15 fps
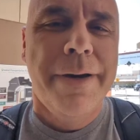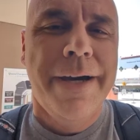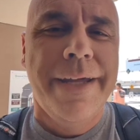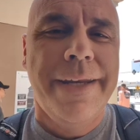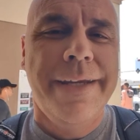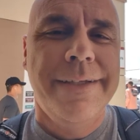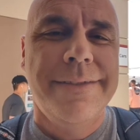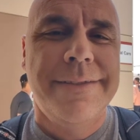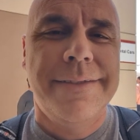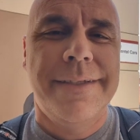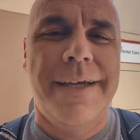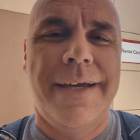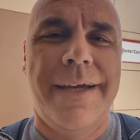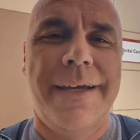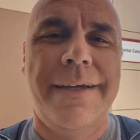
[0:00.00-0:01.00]
but it's
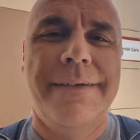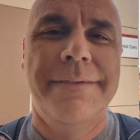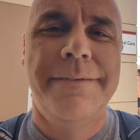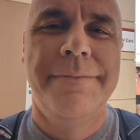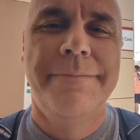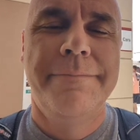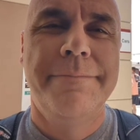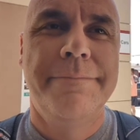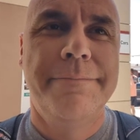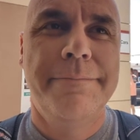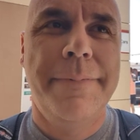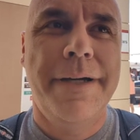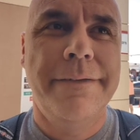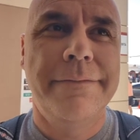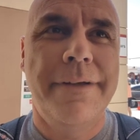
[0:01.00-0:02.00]

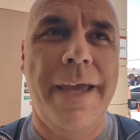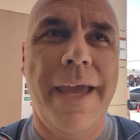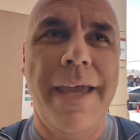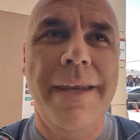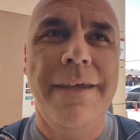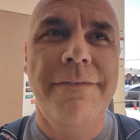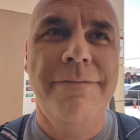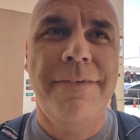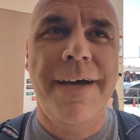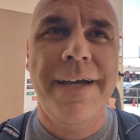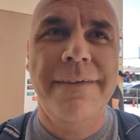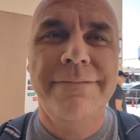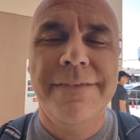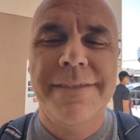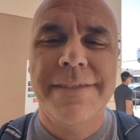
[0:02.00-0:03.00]
about
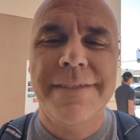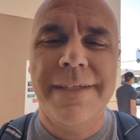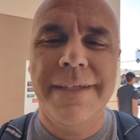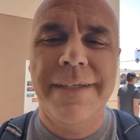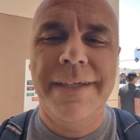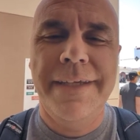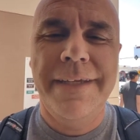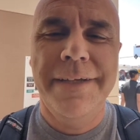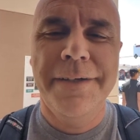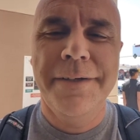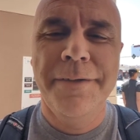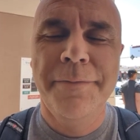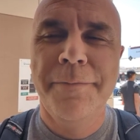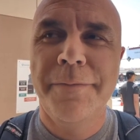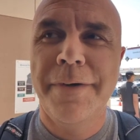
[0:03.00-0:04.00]
85 and sunny
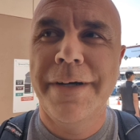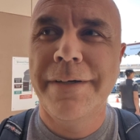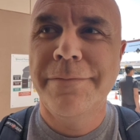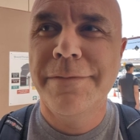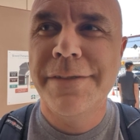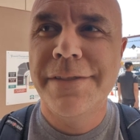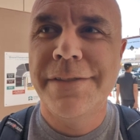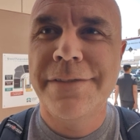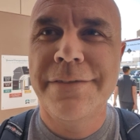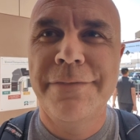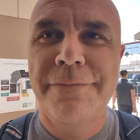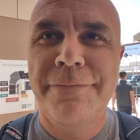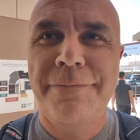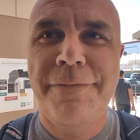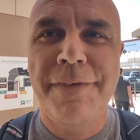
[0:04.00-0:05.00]
here, where it was
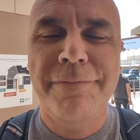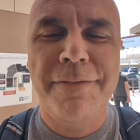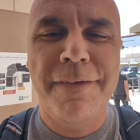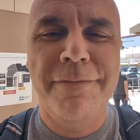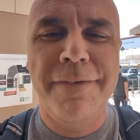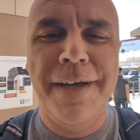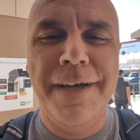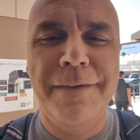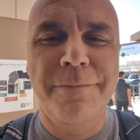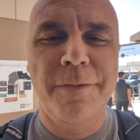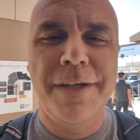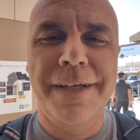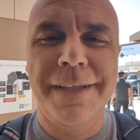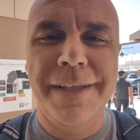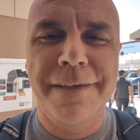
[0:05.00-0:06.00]
55
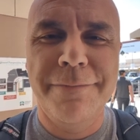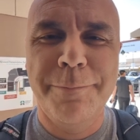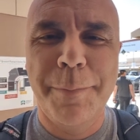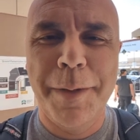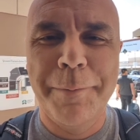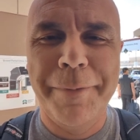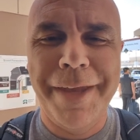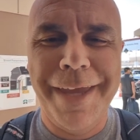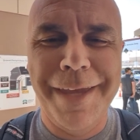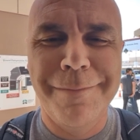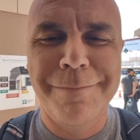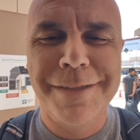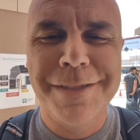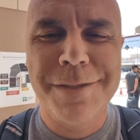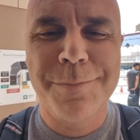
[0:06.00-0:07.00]
when I left
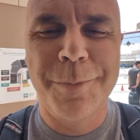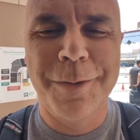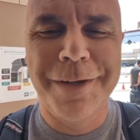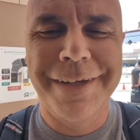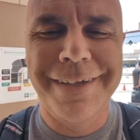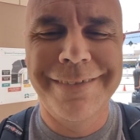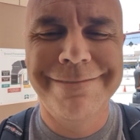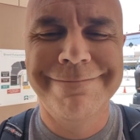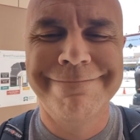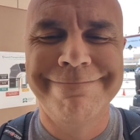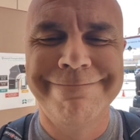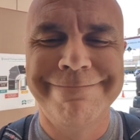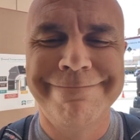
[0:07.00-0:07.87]
Birmingham this morning.